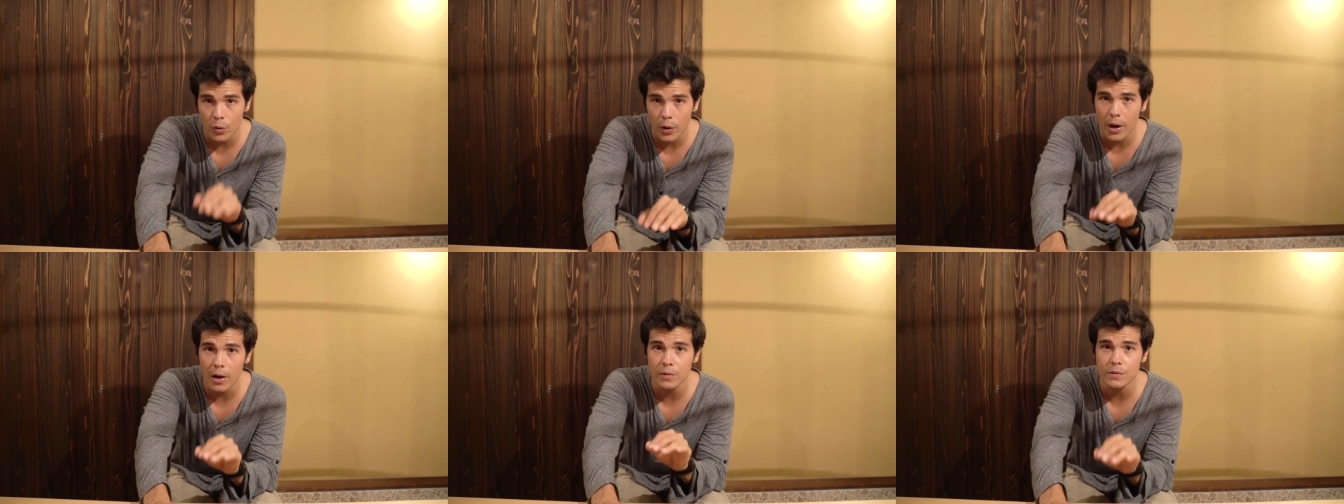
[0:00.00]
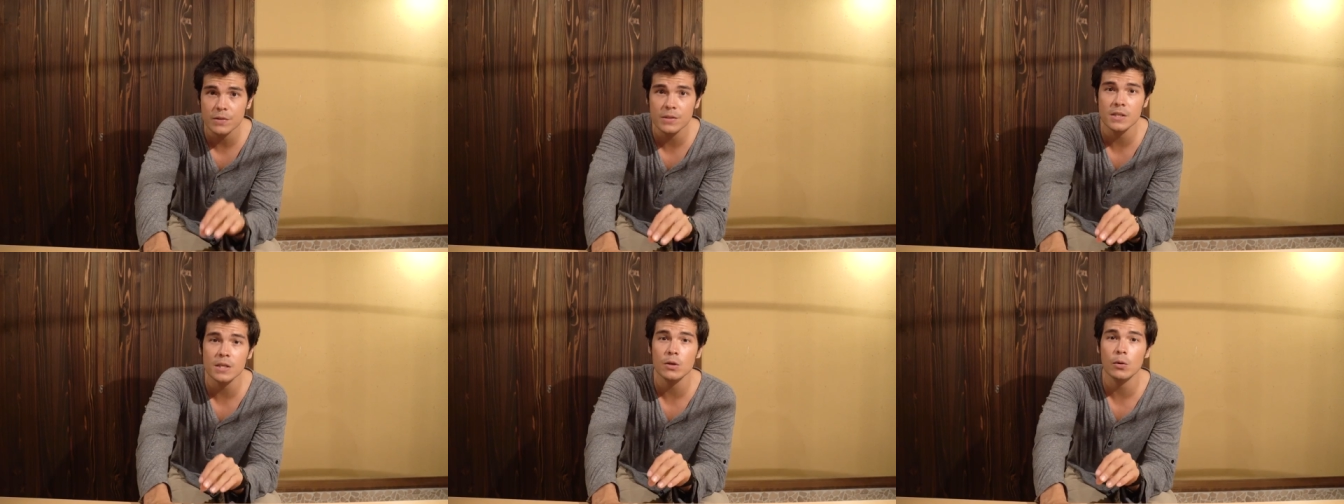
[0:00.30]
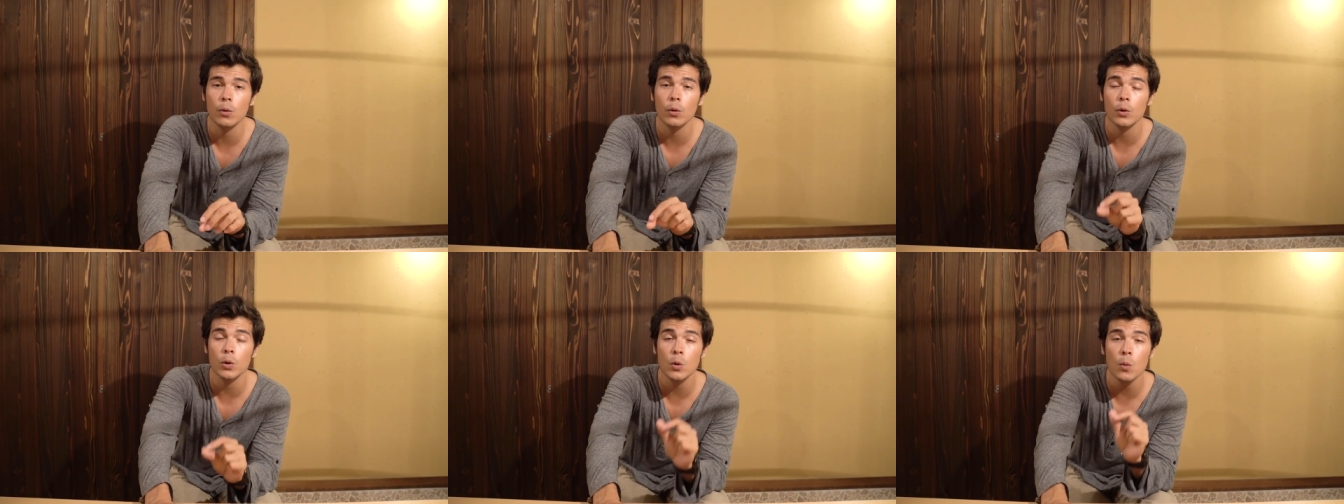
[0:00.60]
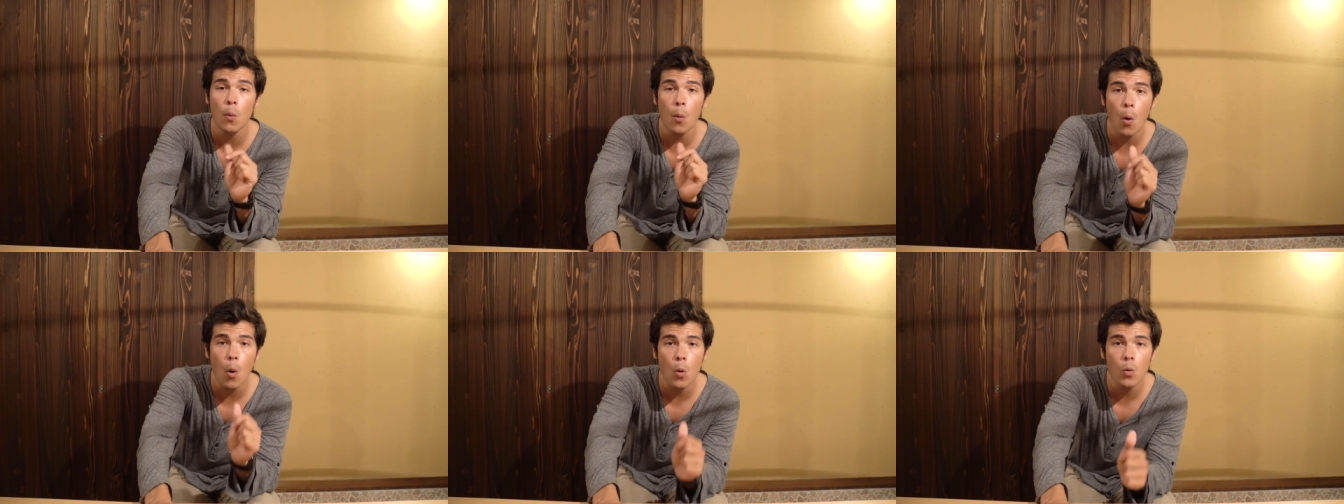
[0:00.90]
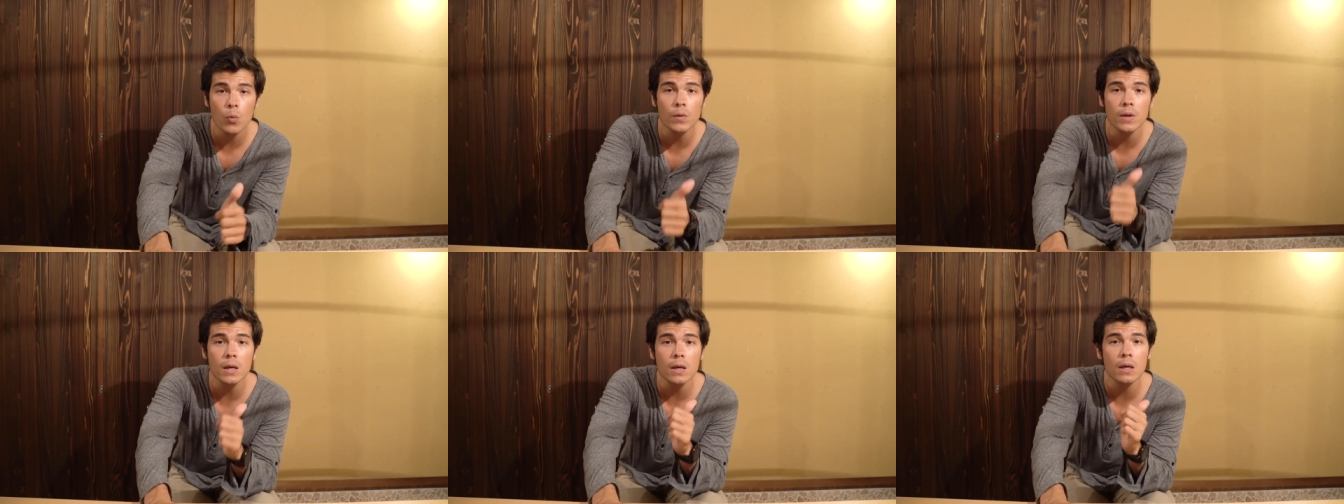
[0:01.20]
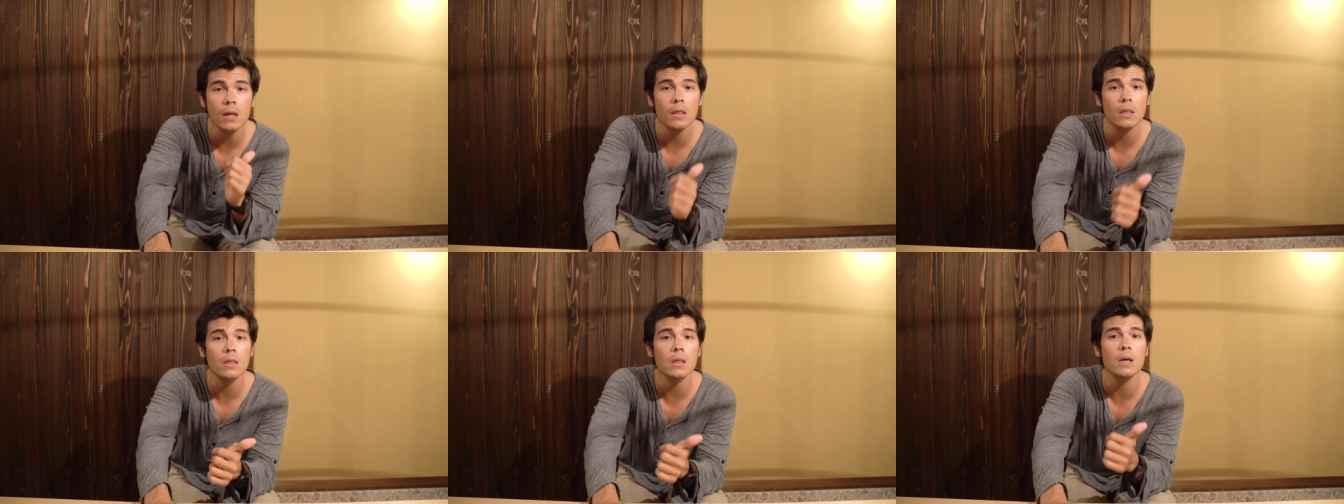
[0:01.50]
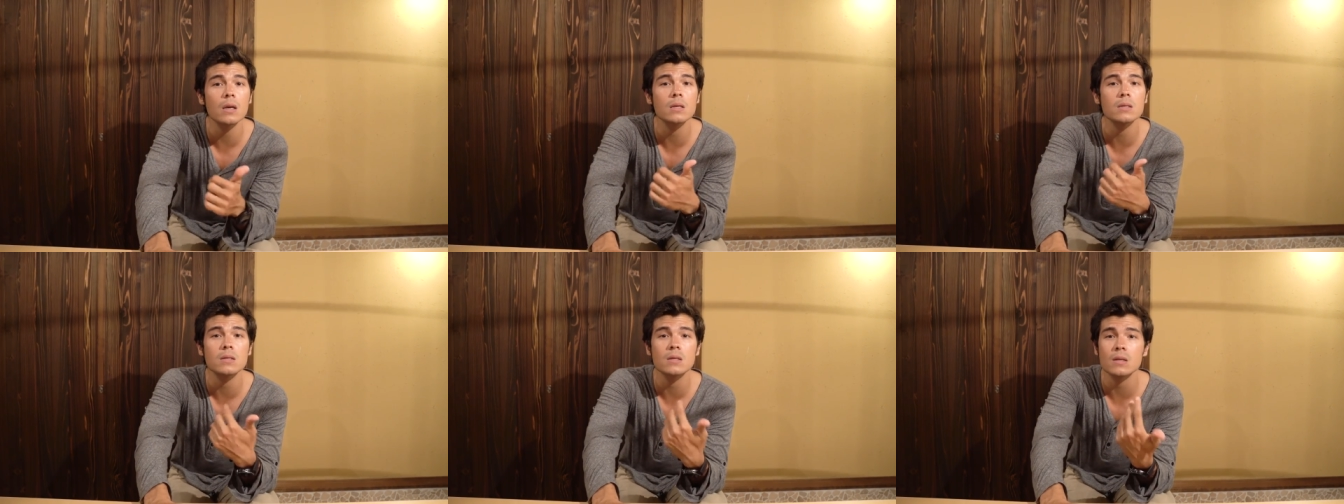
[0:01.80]
ground zero, you will only eat
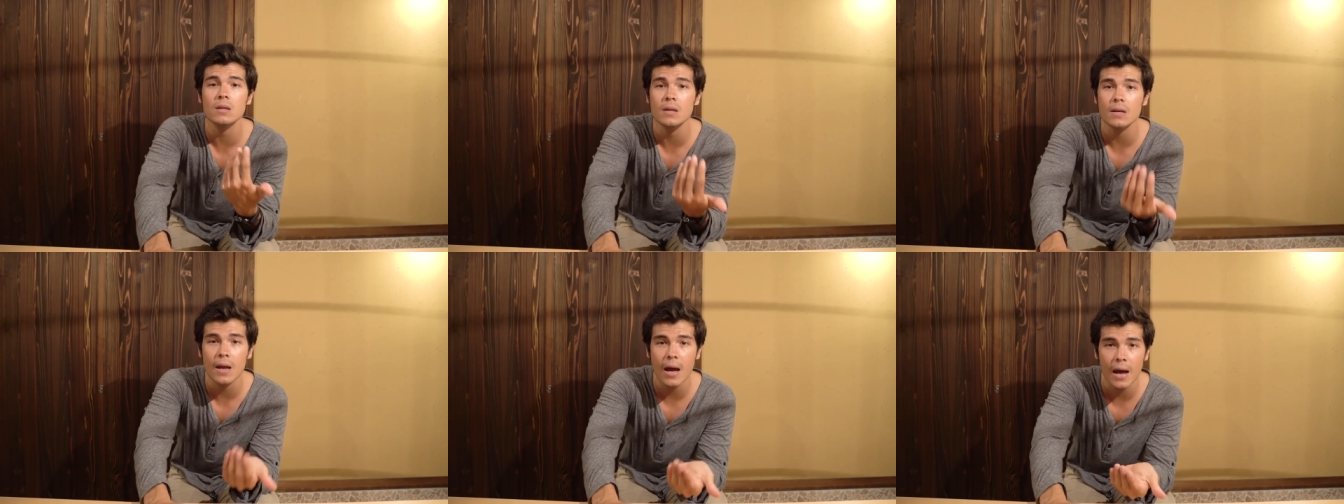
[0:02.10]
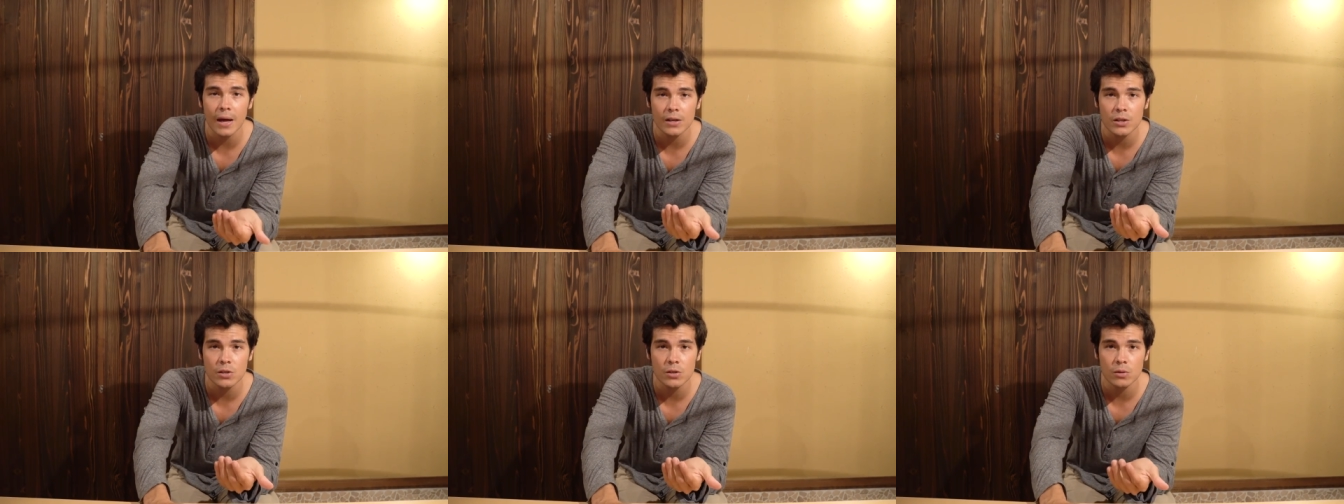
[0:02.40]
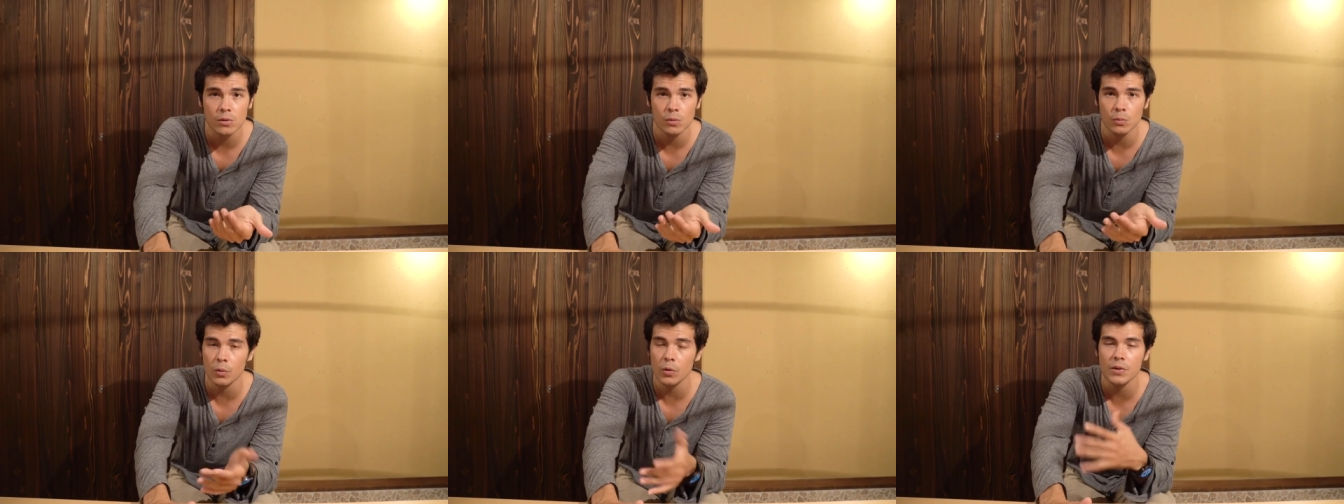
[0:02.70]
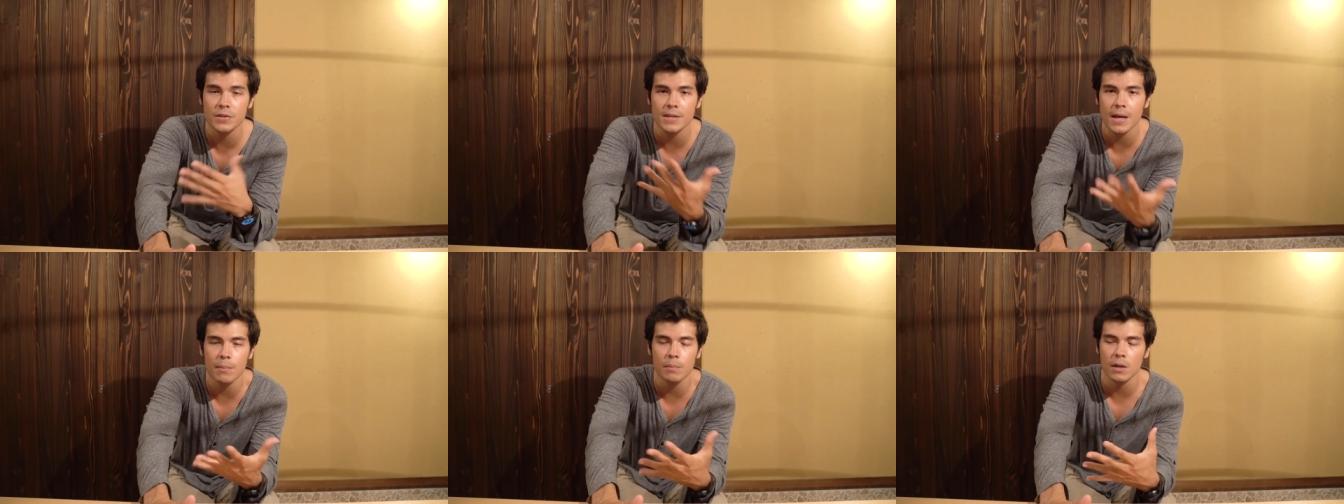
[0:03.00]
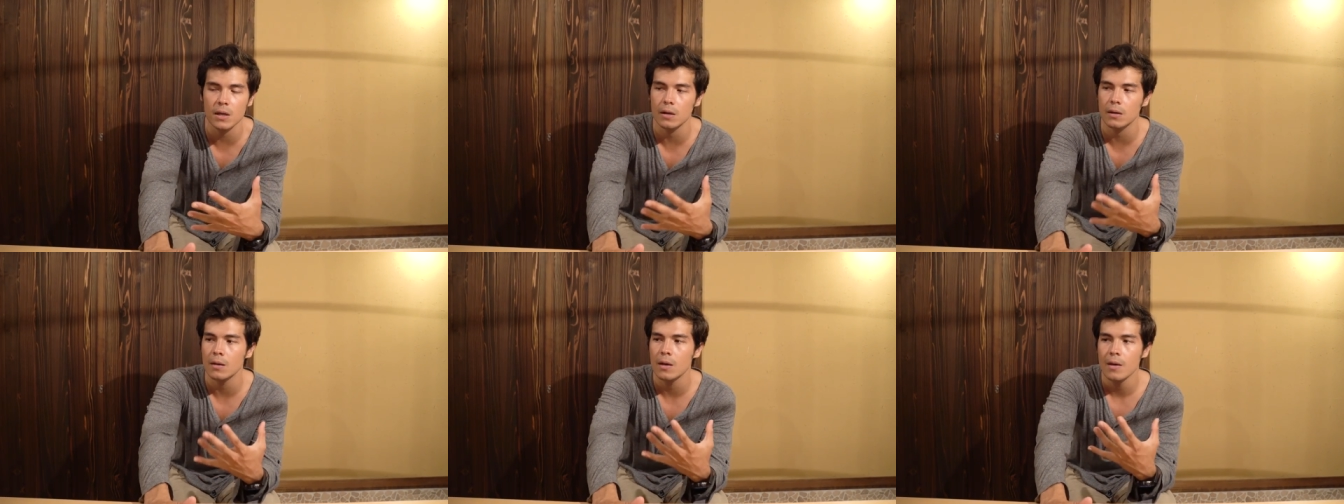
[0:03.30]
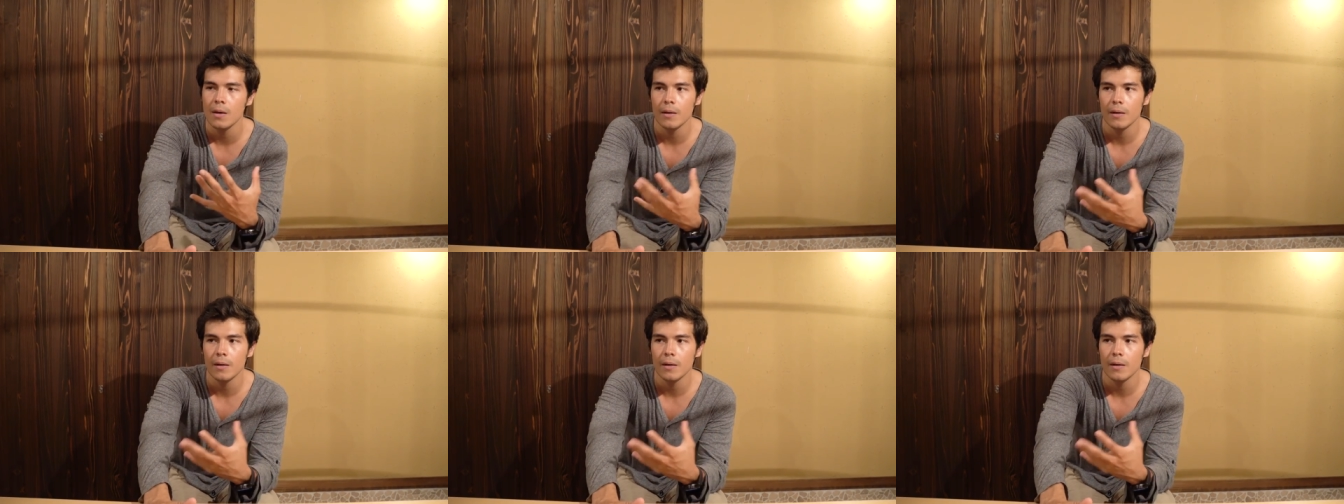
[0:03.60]
things that are natural. What does that mean?